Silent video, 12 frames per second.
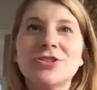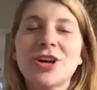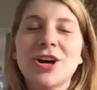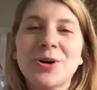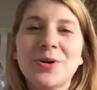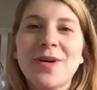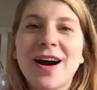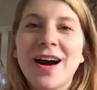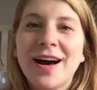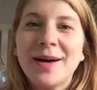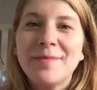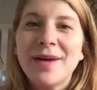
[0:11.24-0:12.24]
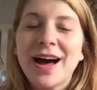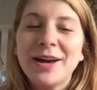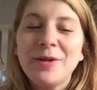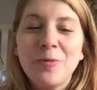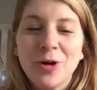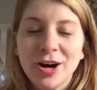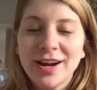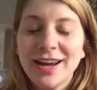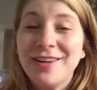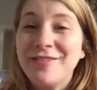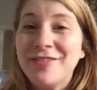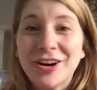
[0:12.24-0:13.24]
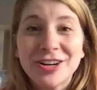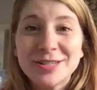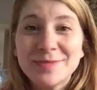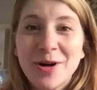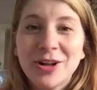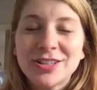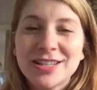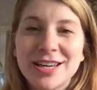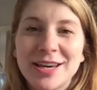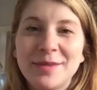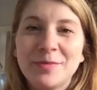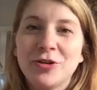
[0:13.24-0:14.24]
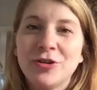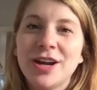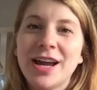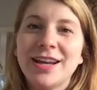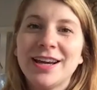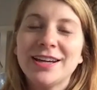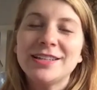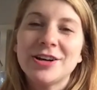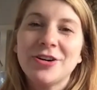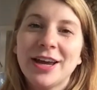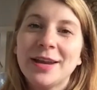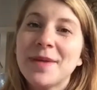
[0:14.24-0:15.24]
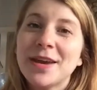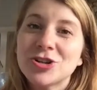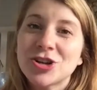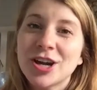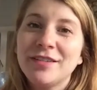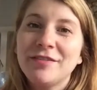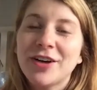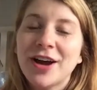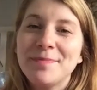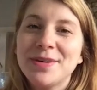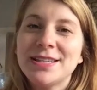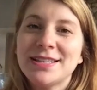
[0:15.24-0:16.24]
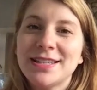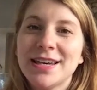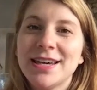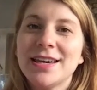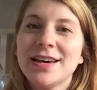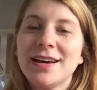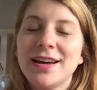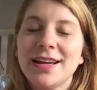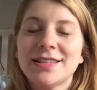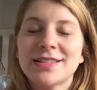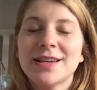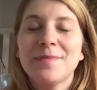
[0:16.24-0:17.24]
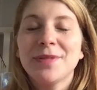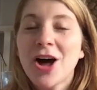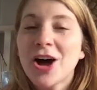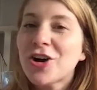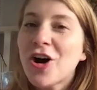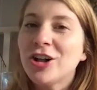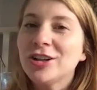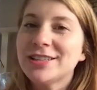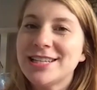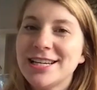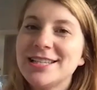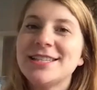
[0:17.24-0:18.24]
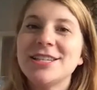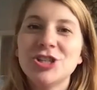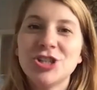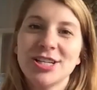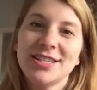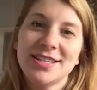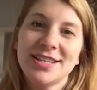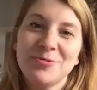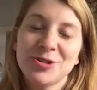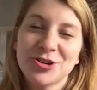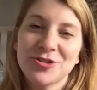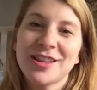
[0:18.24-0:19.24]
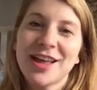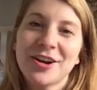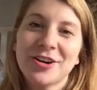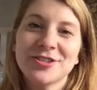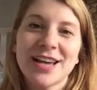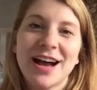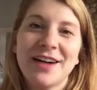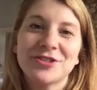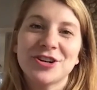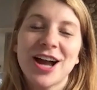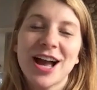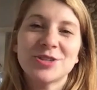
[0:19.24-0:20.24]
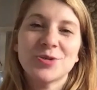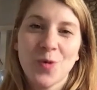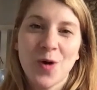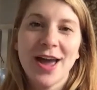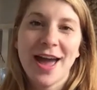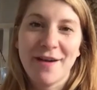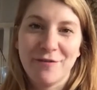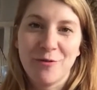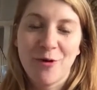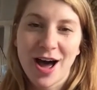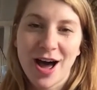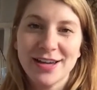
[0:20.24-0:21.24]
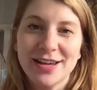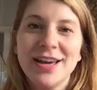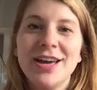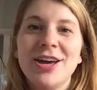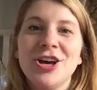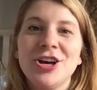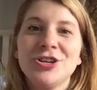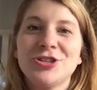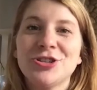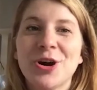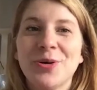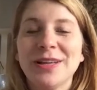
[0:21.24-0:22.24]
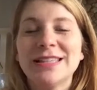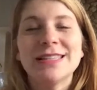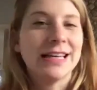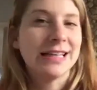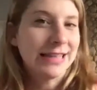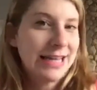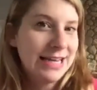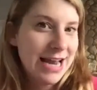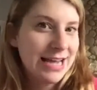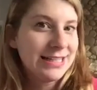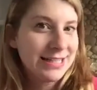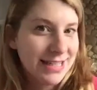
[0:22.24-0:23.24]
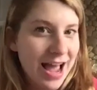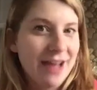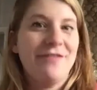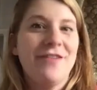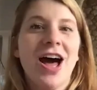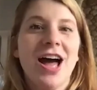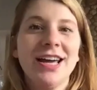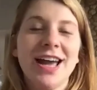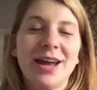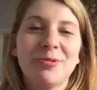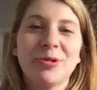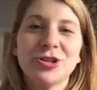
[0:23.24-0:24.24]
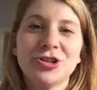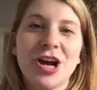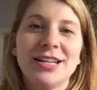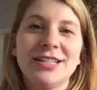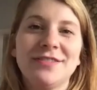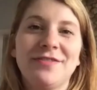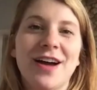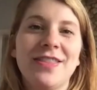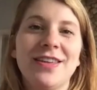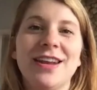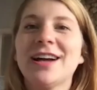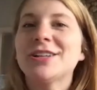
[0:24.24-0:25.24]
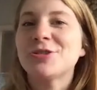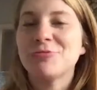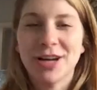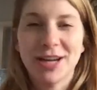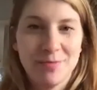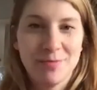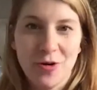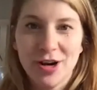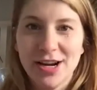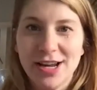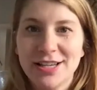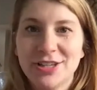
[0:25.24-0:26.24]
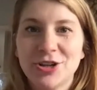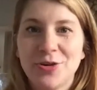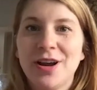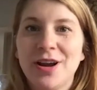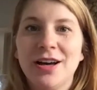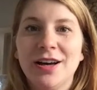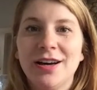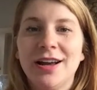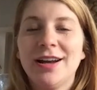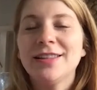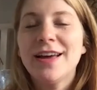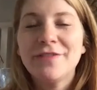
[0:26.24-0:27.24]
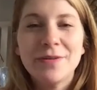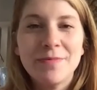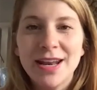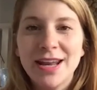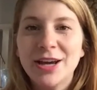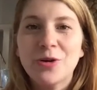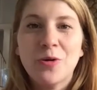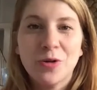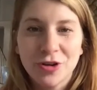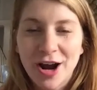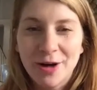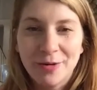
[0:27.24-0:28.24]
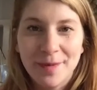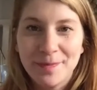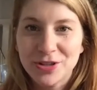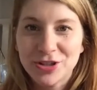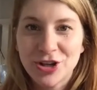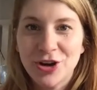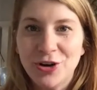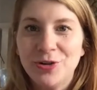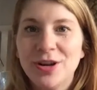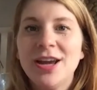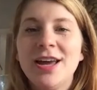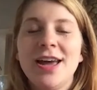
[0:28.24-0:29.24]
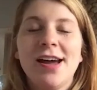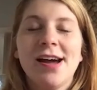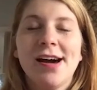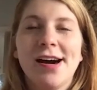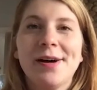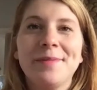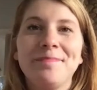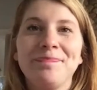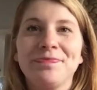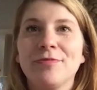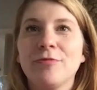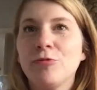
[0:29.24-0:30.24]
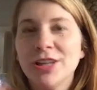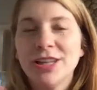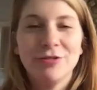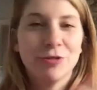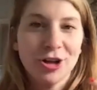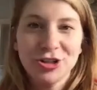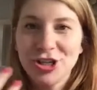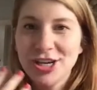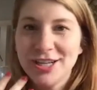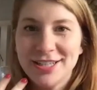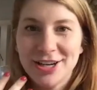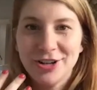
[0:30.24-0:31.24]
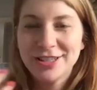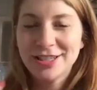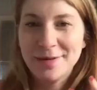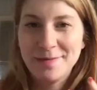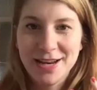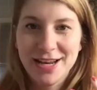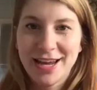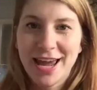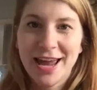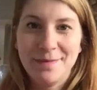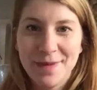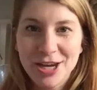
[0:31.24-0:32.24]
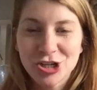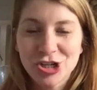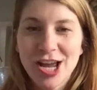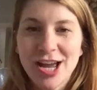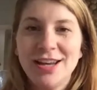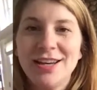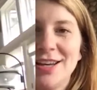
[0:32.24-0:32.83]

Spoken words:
I work in a very small team creating adult animation for NBC. It's a block called TZGZ, which are the letters after SYFY. So it's like late night sci-fi, and we're trying to find the next Rick and Morty. So an 11-minute, quarter-hour episode, really raunchy adult comedic animation.